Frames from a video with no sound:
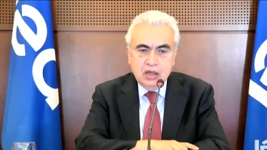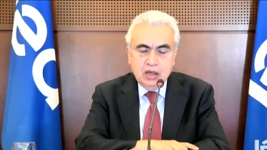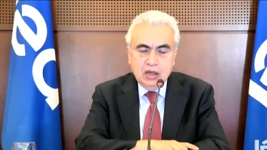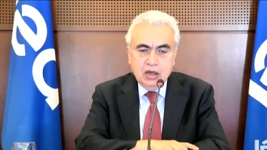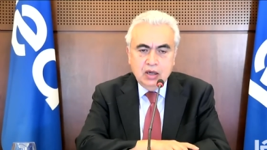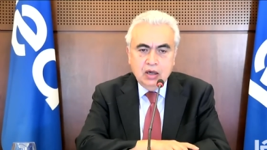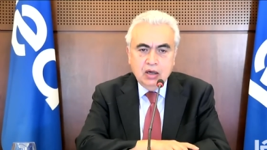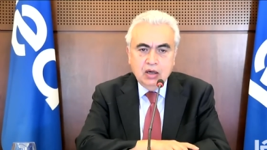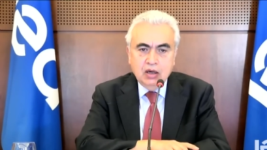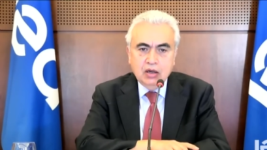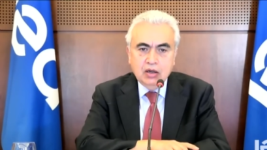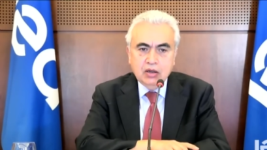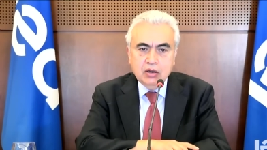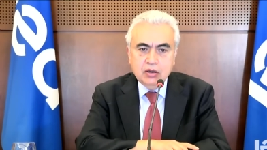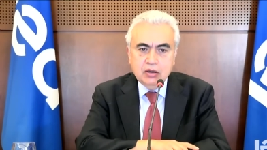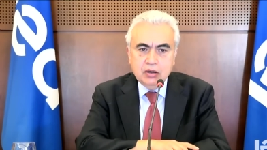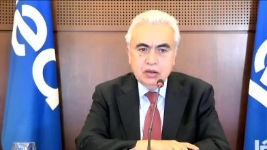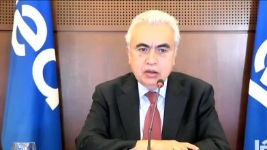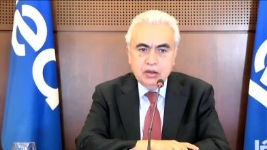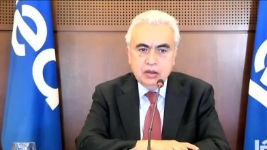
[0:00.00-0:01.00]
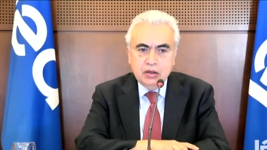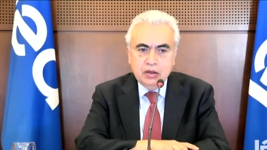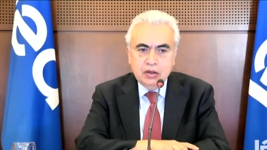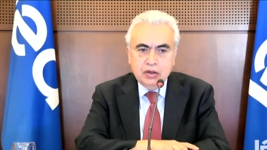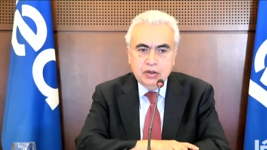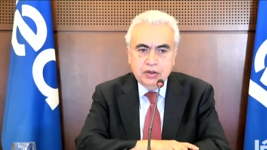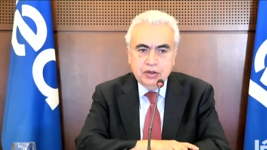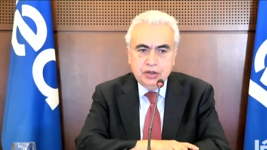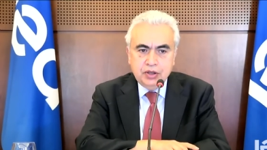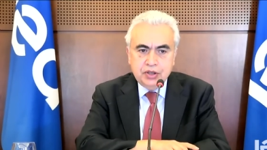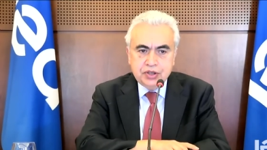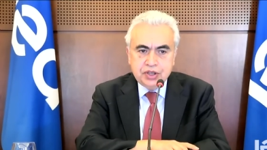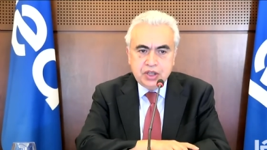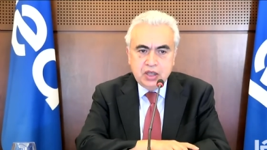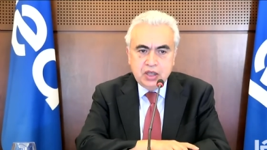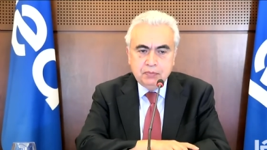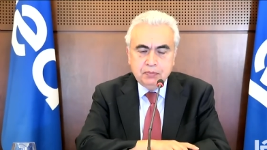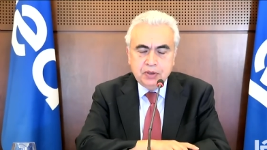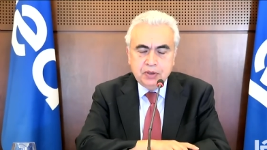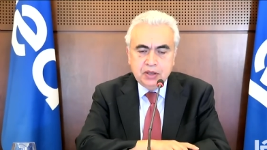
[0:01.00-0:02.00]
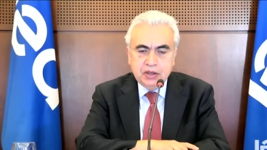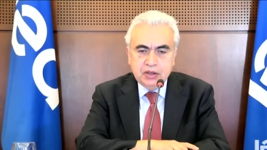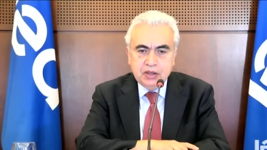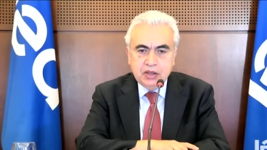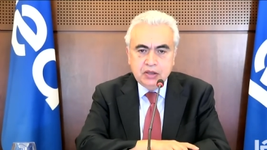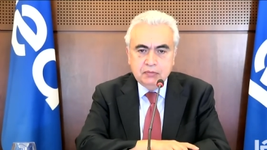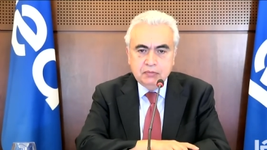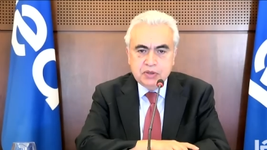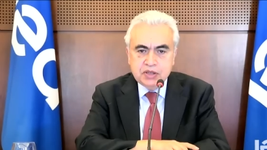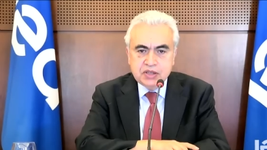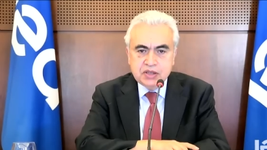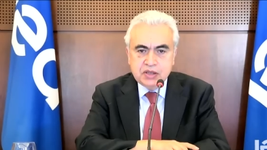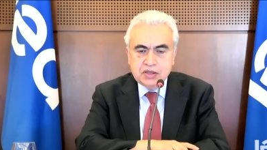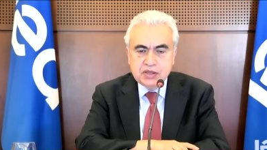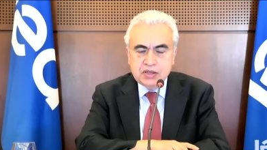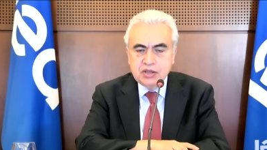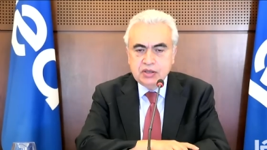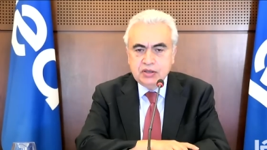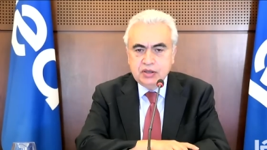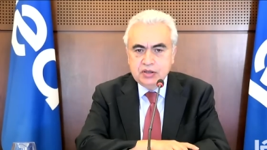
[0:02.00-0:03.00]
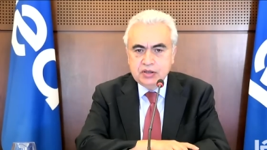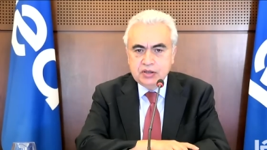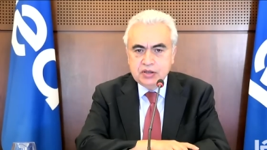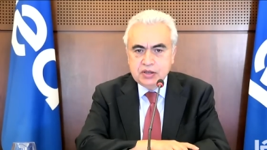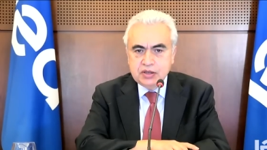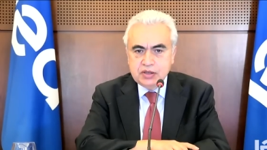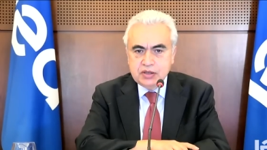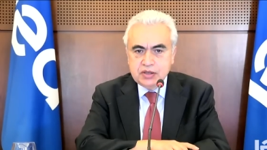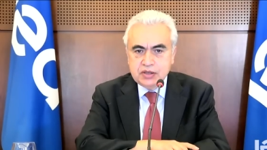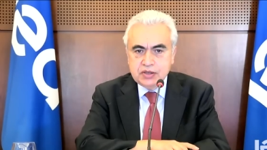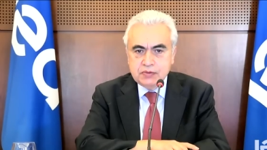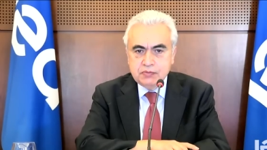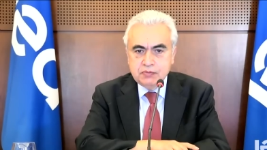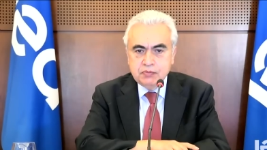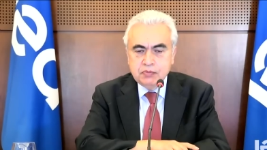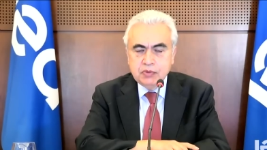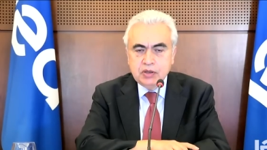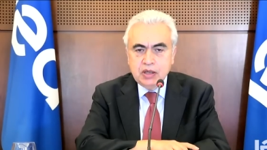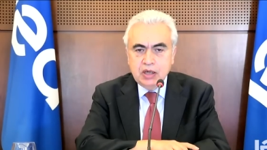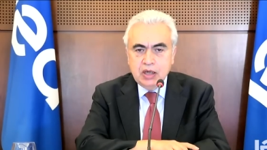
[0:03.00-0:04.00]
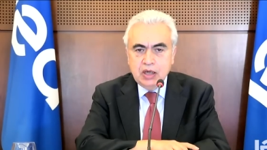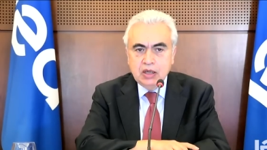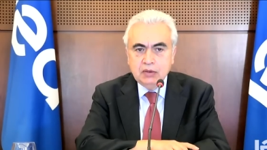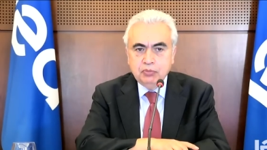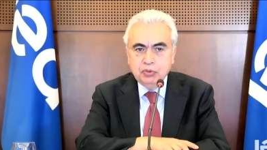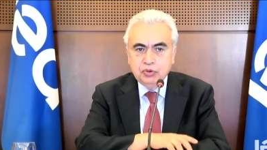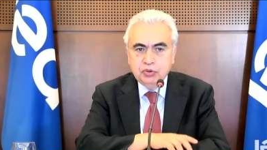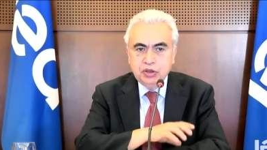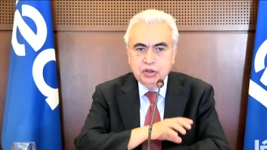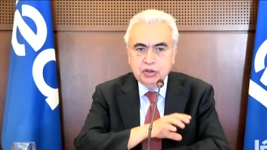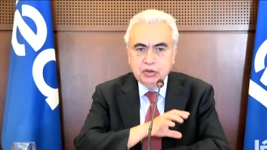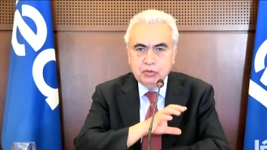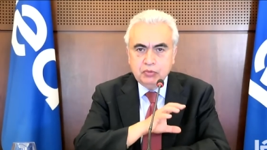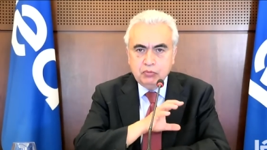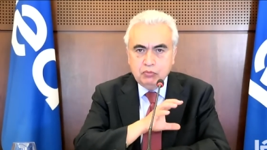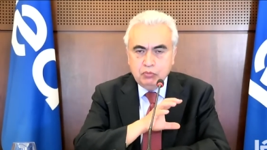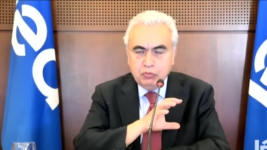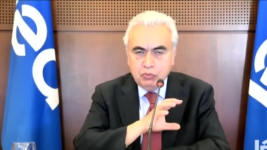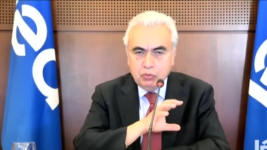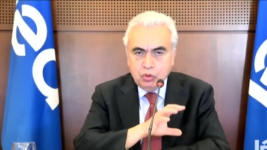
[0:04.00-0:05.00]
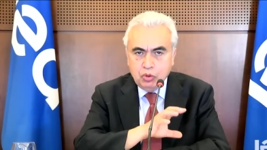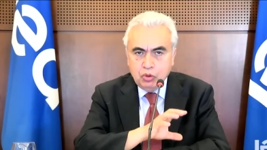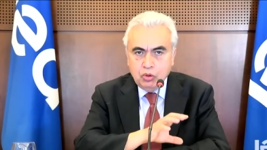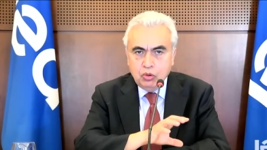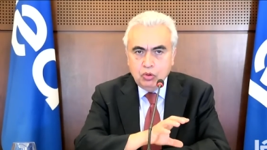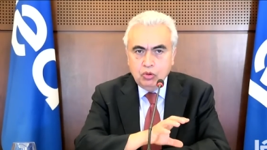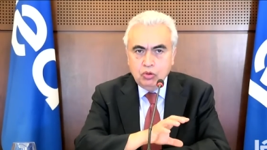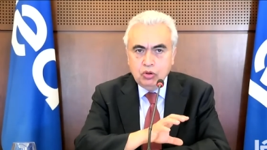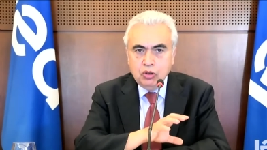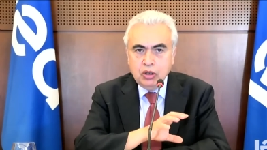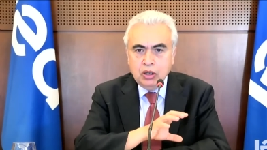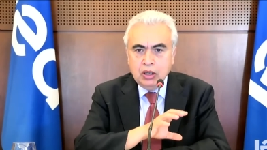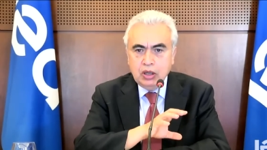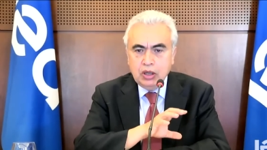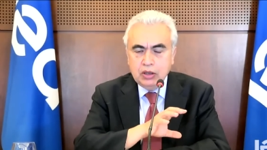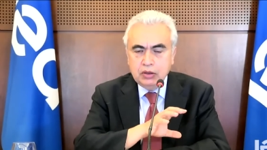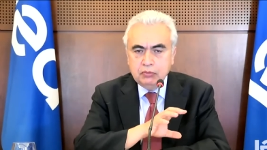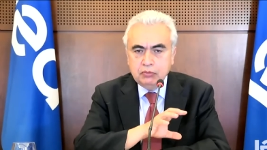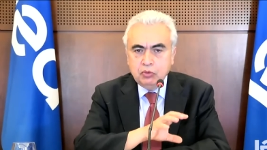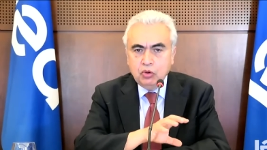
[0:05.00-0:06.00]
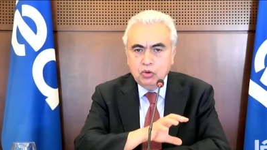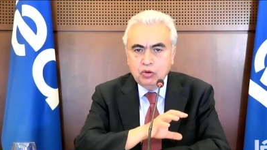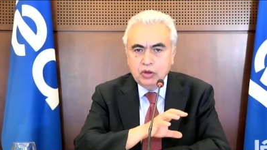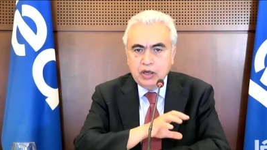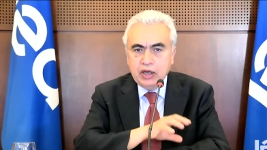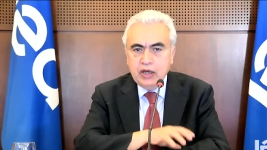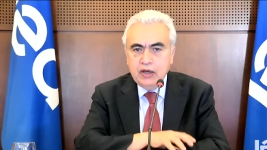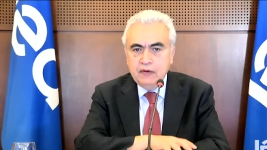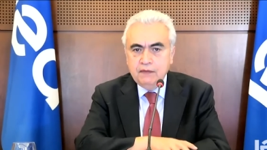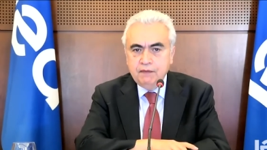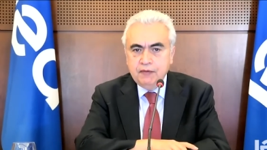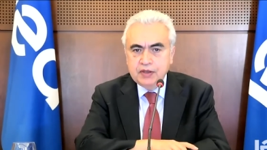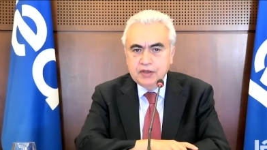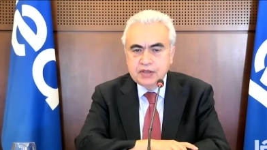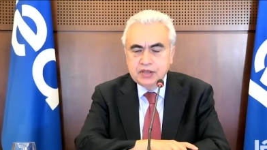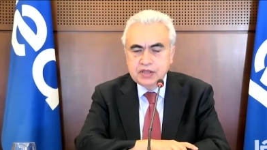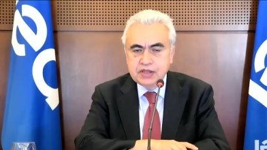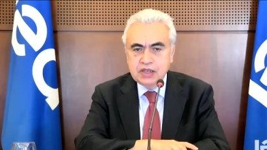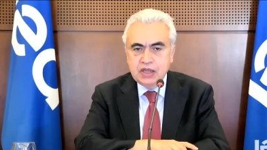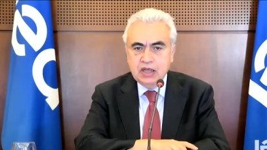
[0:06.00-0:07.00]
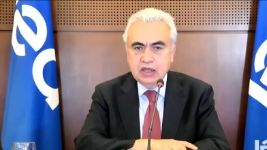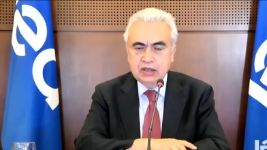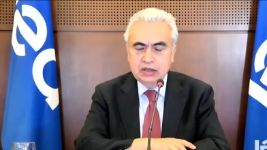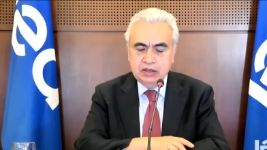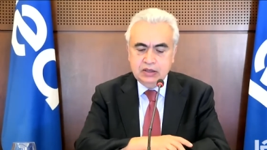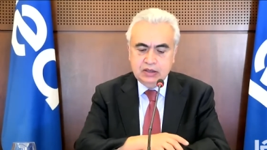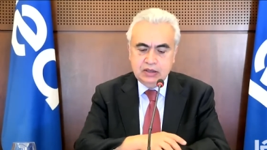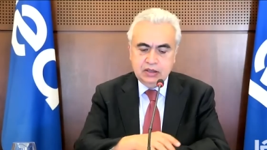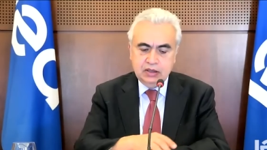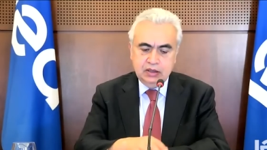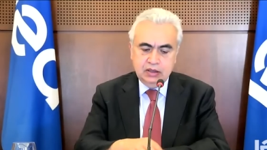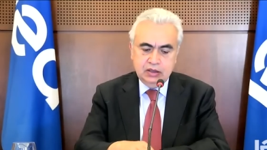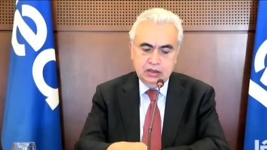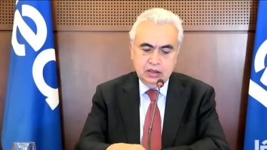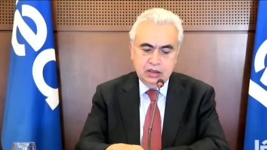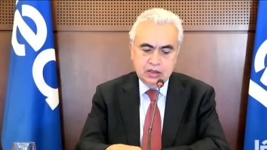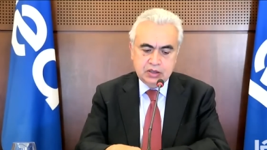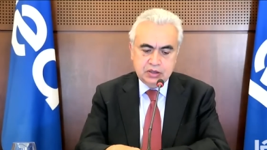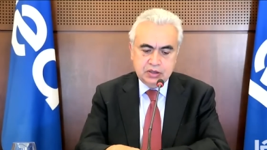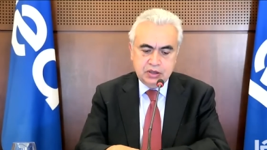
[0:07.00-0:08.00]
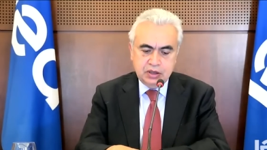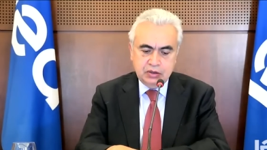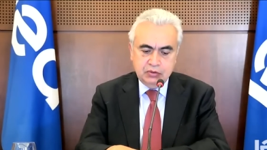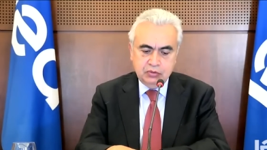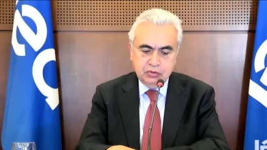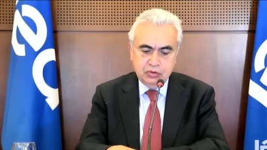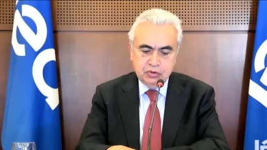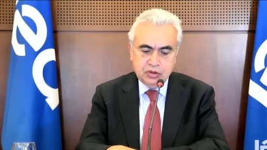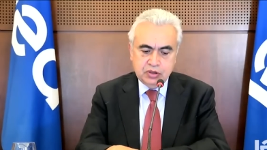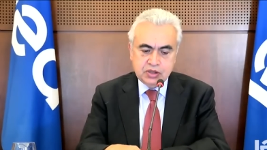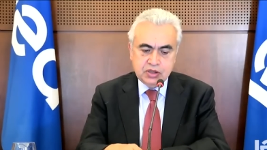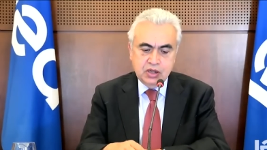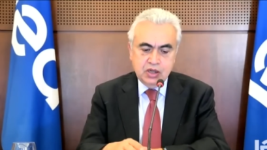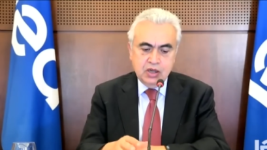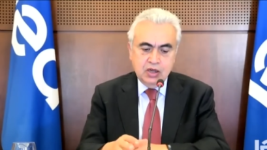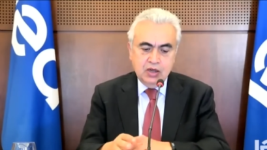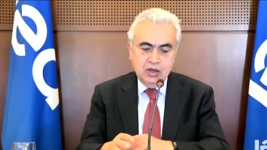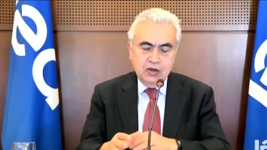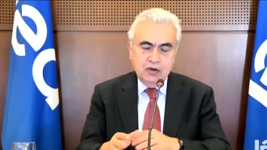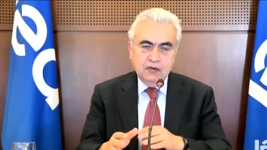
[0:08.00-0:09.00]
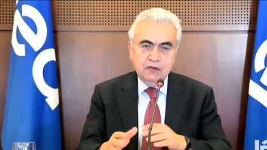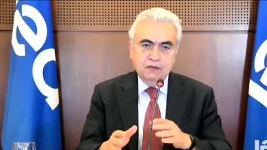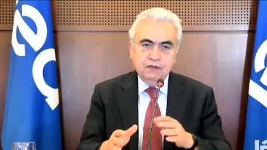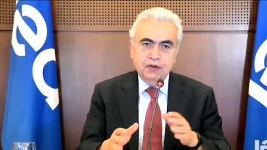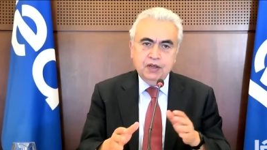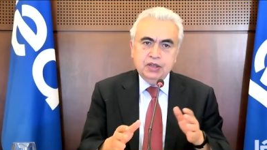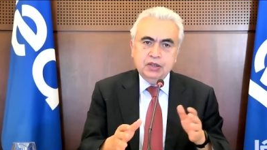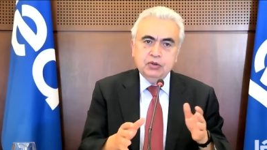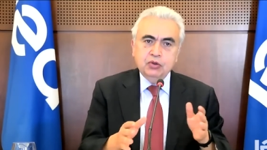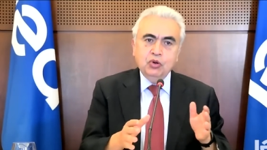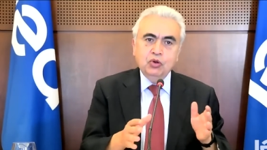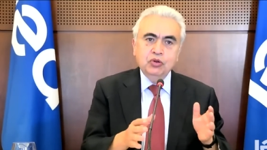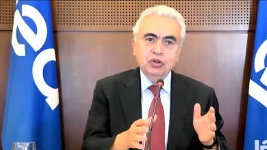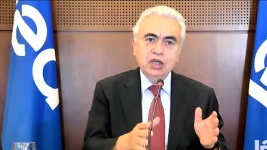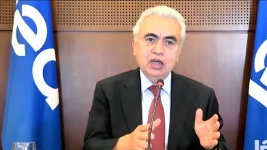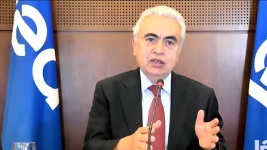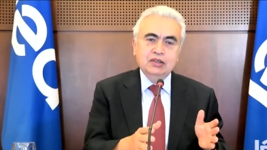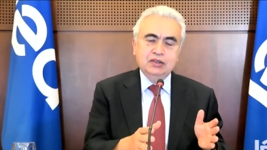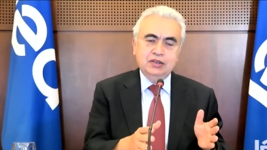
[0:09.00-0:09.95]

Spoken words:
are reshaping their business strategies and putting more and more emphasis on the clean energy technologies. Whether or not